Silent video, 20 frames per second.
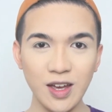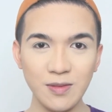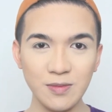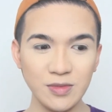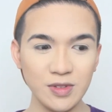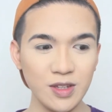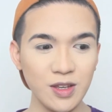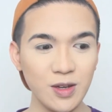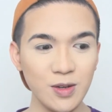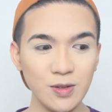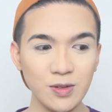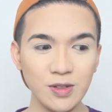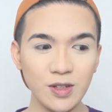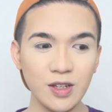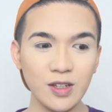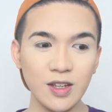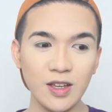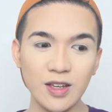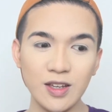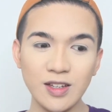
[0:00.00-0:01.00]
I'm now
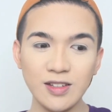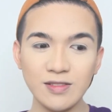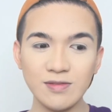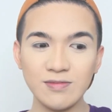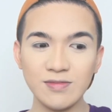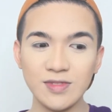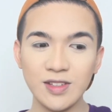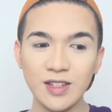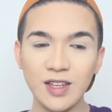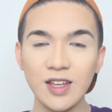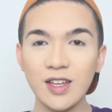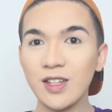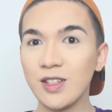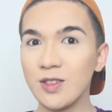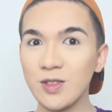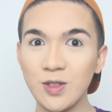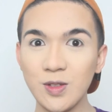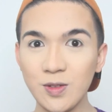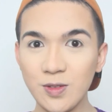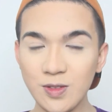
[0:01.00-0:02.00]
gonna
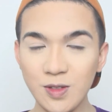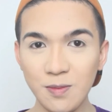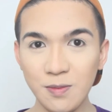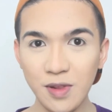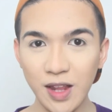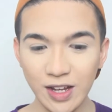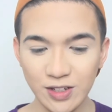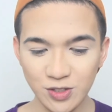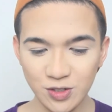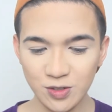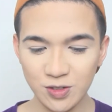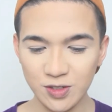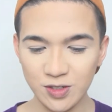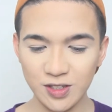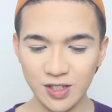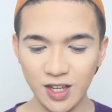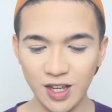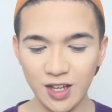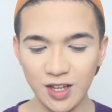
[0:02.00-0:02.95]
do some blush on.